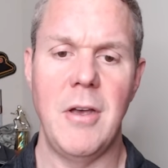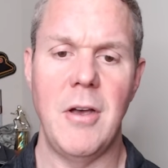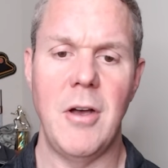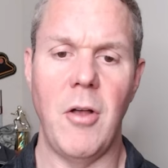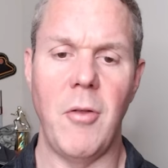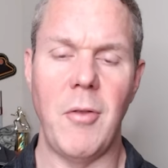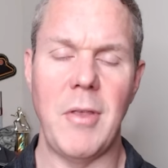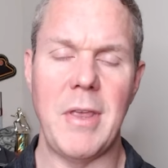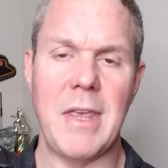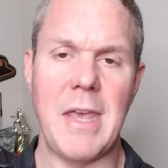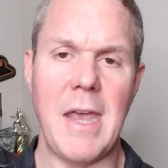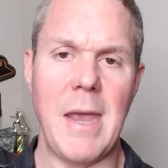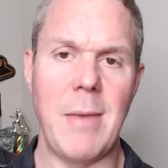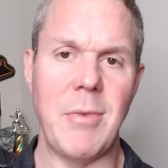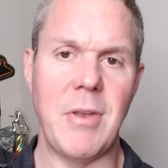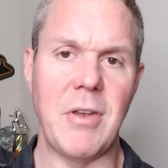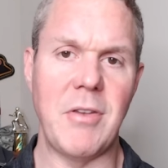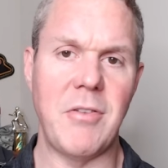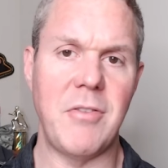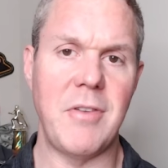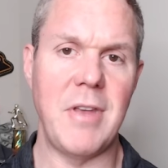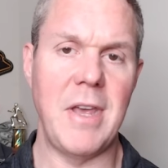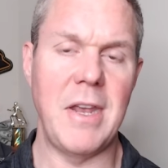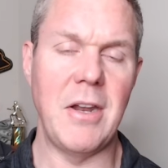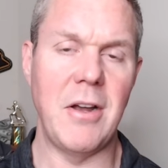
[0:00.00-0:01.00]
Only game that
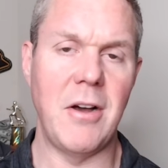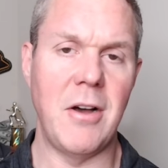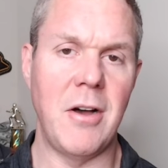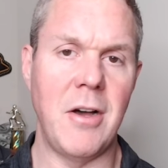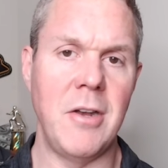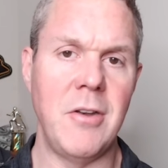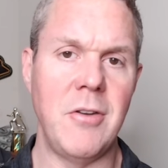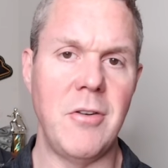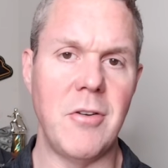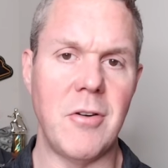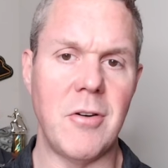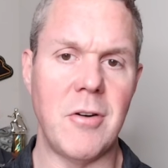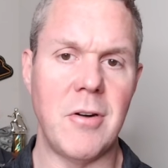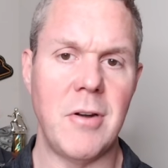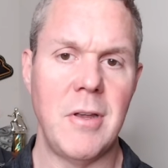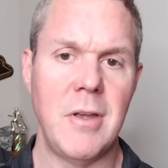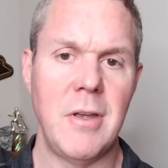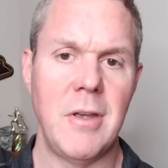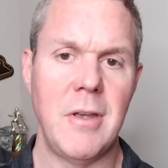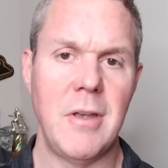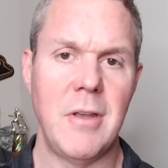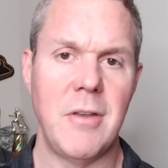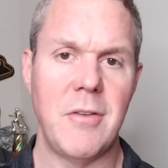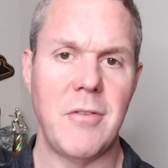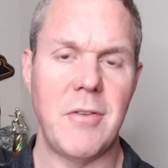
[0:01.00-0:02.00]
stayed under,
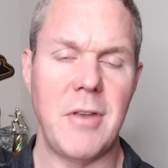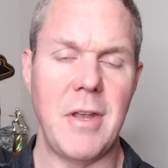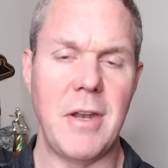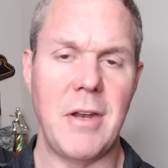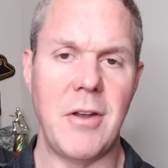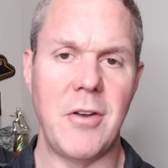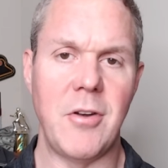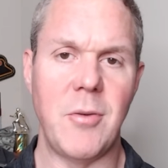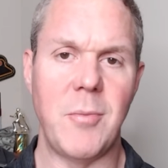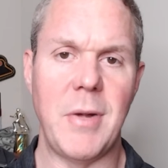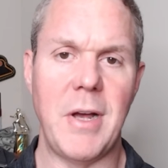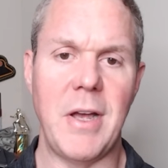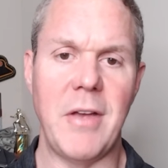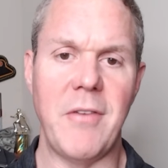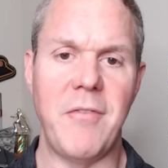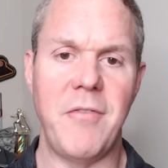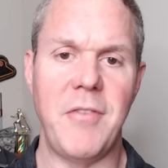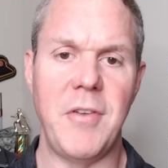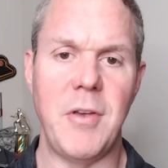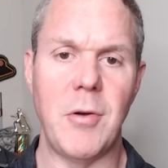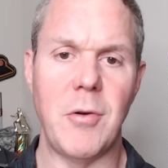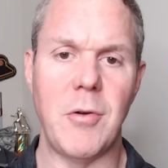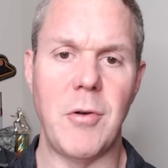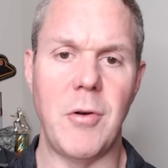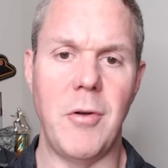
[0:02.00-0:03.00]
stayed under by a
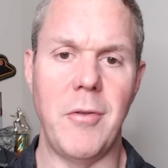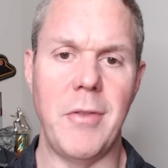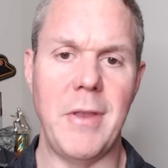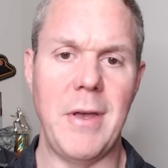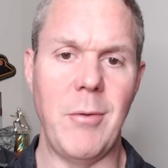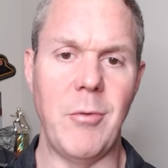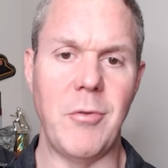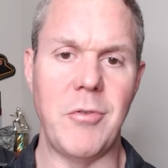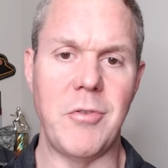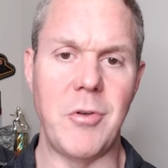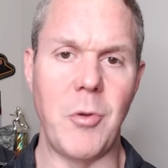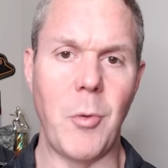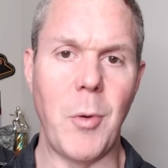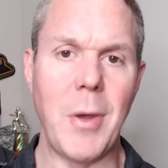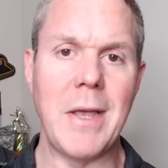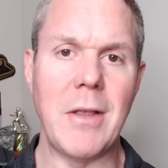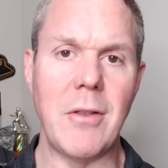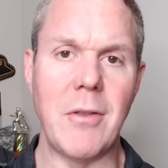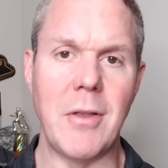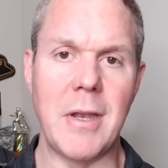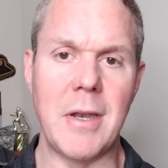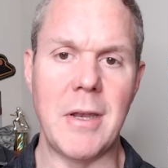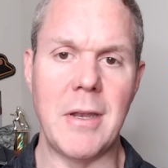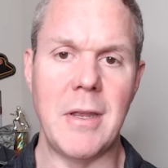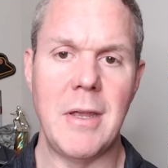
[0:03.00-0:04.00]
field goal, and that was New
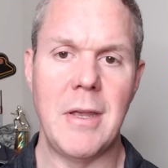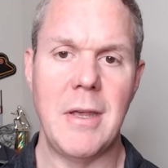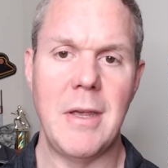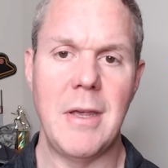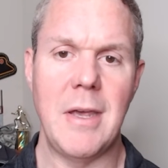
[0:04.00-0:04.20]
England.